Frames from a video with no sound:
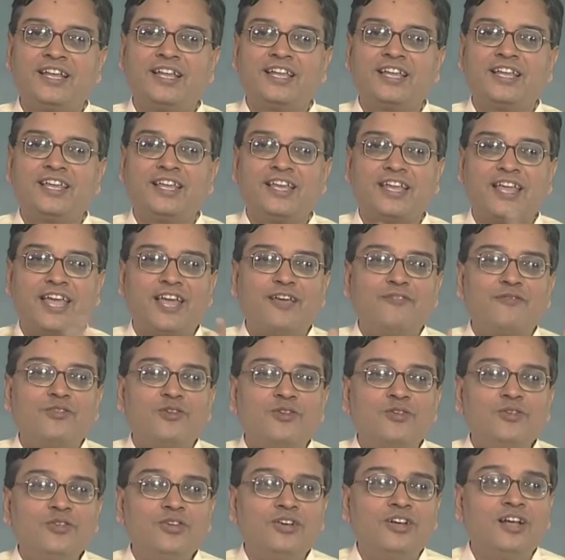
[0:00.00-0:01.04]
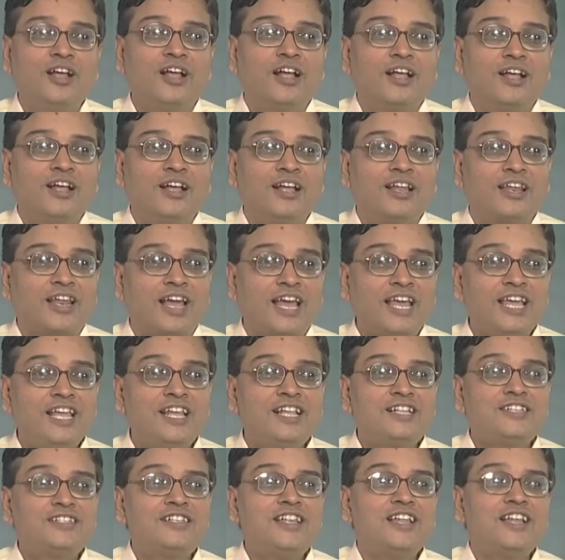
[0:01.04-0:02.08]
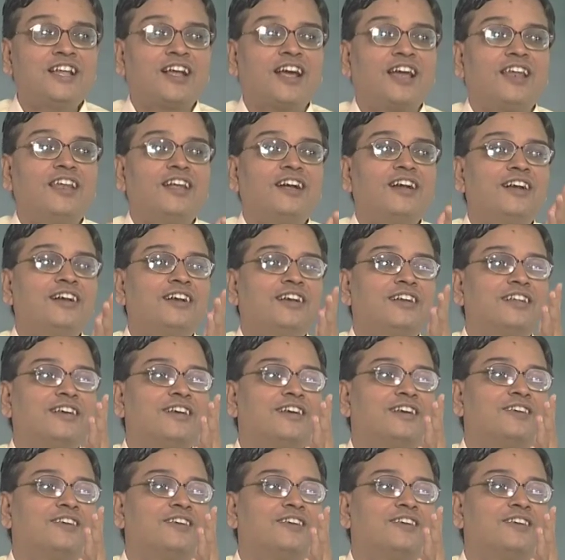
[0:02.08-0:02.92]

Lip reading: He gave you nicely colored